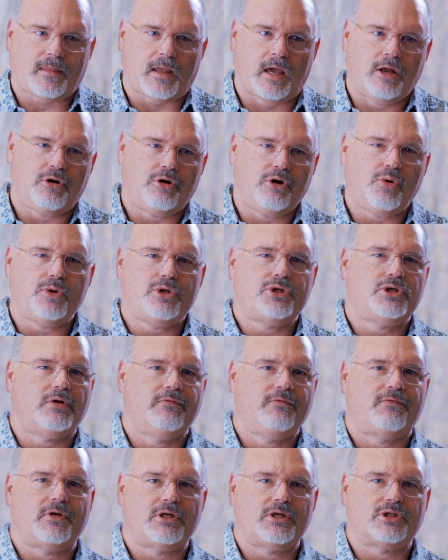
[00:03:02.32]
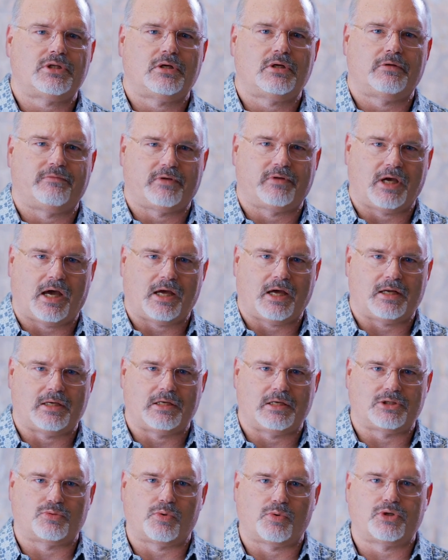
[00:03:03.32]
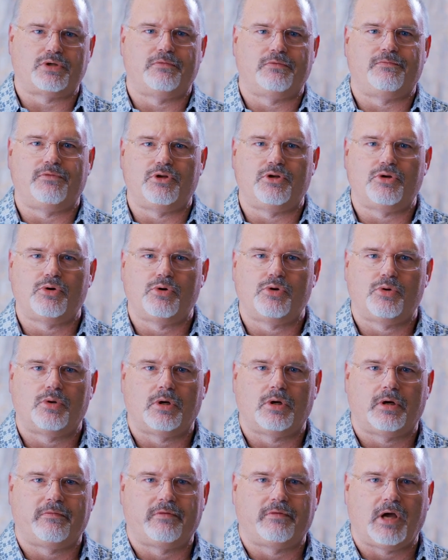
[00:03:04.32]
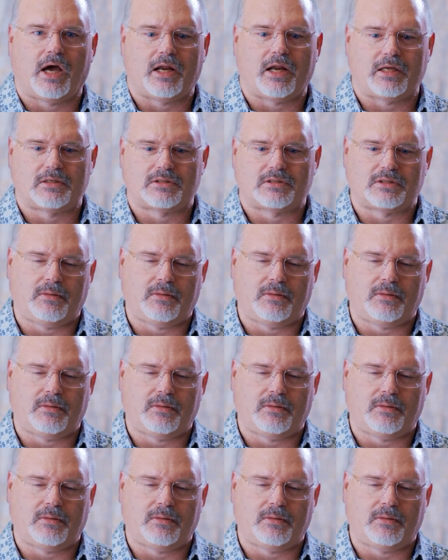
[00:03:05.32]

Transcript: I don't know what your vision of God is, or what your view of God is.